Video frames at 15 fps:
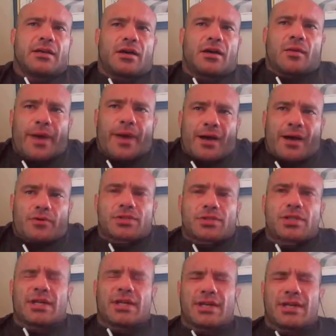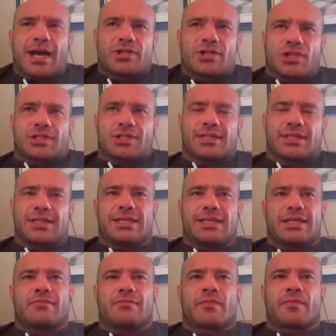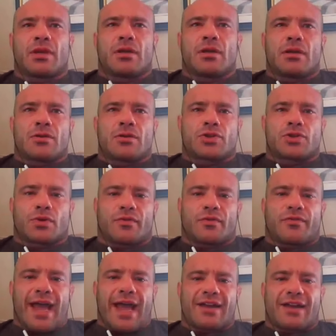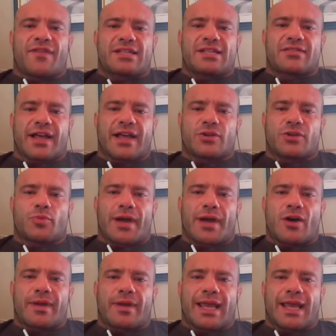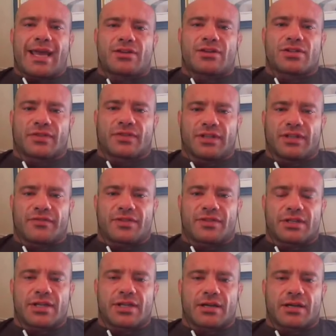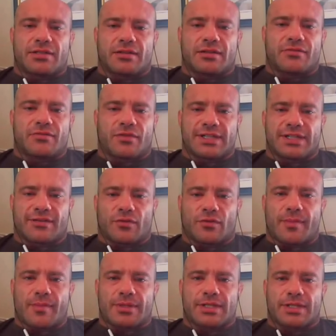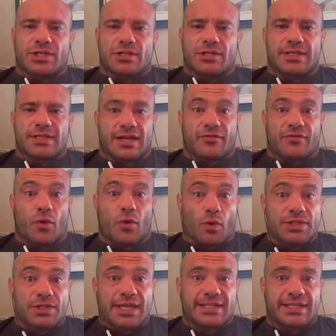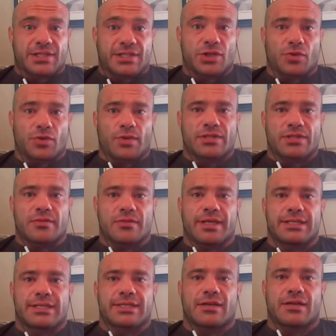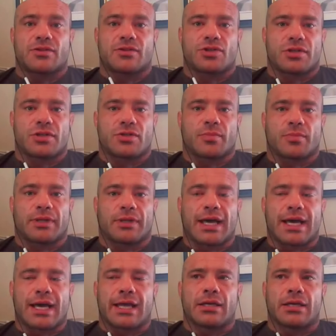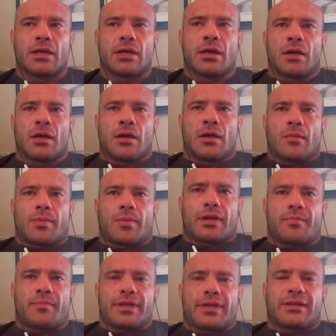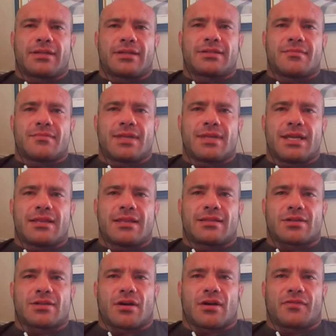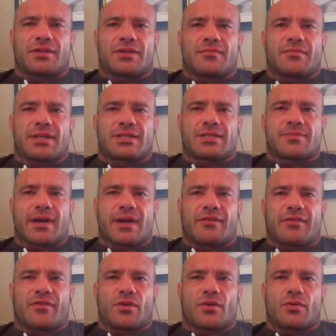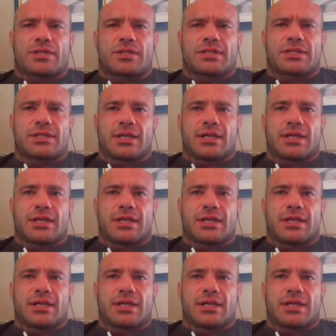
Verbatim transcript: about not just the sort of at face value biomechanics of a lift conducted mm-hmm. for several repetitions that of course has its own wisdom and insight that you need to apply mm-hmm. but a big thing to me that's often missed by folks